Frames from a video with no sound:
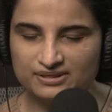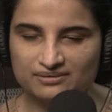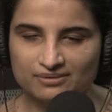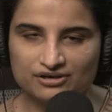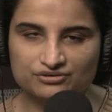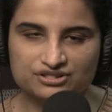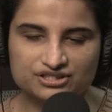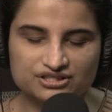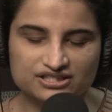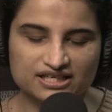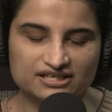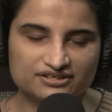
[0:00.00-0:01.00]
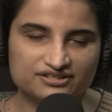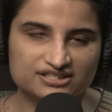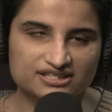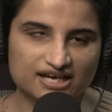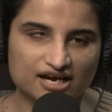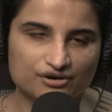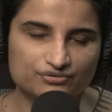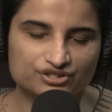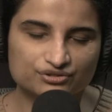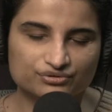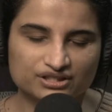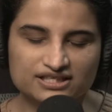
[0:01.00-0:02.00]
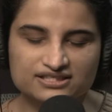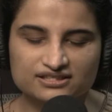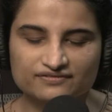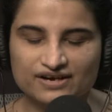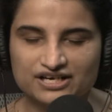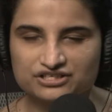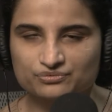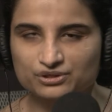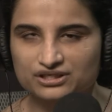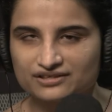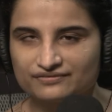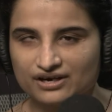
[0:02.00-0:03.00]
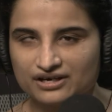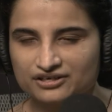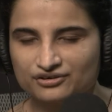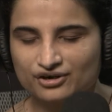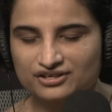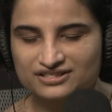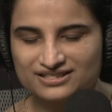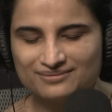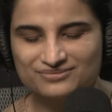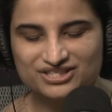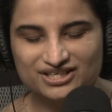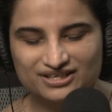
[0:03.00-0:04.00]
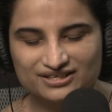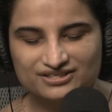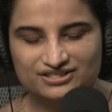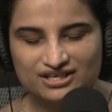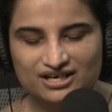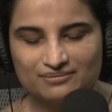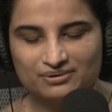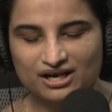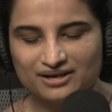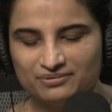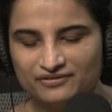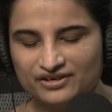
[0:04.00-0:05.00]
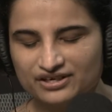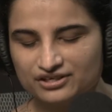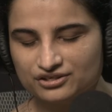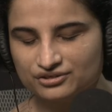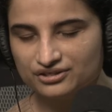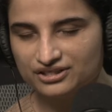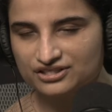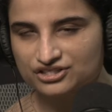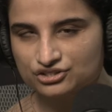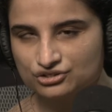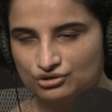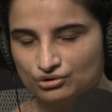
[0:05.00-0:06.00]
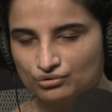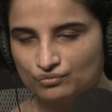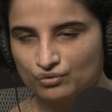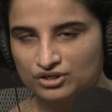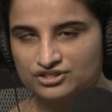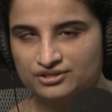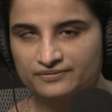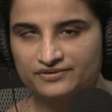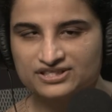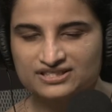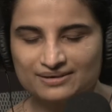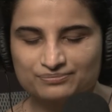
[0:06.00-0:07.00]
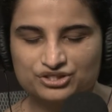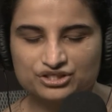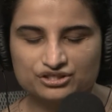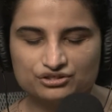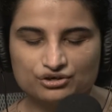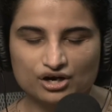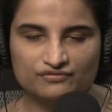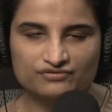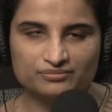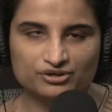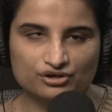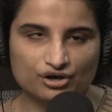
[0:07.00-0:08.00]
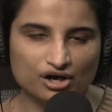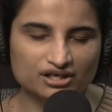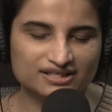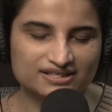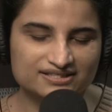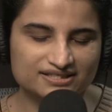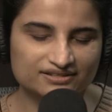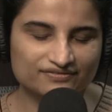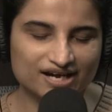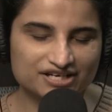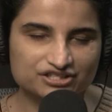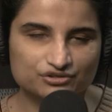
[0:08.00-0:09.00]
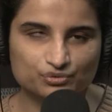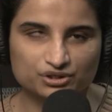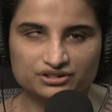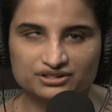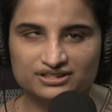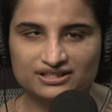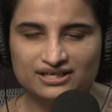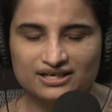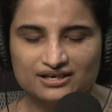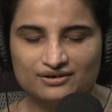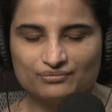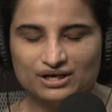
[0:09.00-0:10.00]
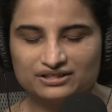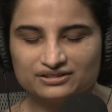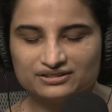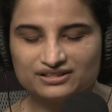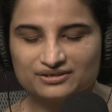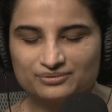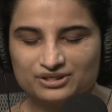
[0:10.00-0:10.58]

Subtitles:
been about 10 years now, so things in the fashion world have undergone some change. But I'd be very curious to know what sort of reception you got from your colleagues in the fashion world, whether they